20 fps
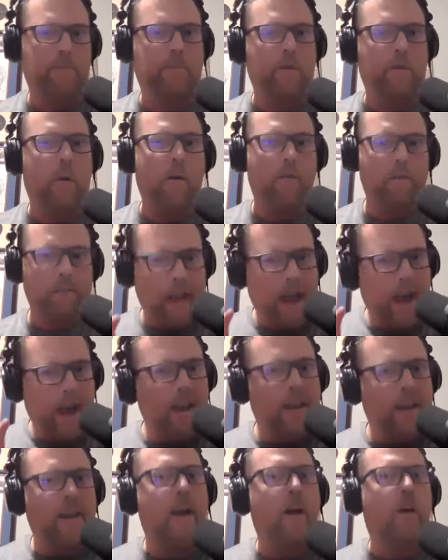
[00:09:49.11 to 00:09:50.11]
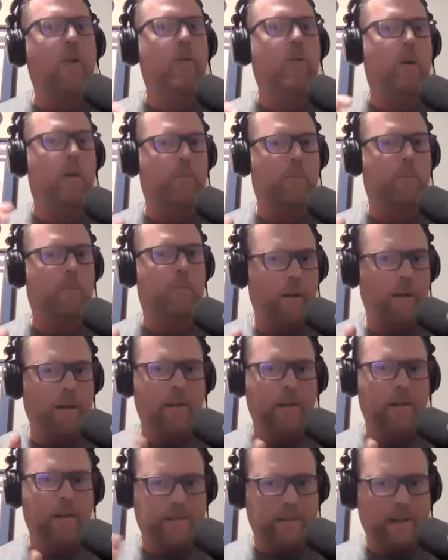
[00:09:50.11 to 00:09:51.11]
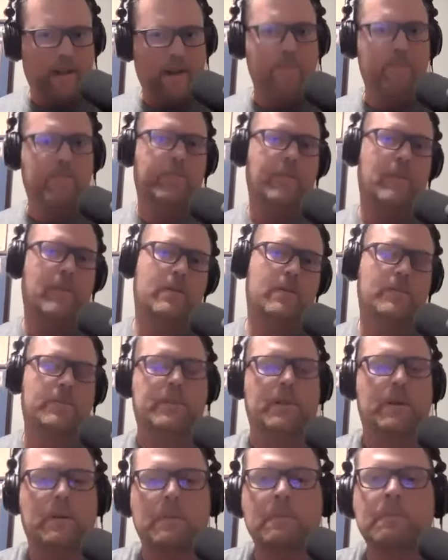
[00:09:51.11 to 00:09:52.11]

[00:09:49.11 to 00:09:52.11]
So I've got it down to a pretty good time flow. So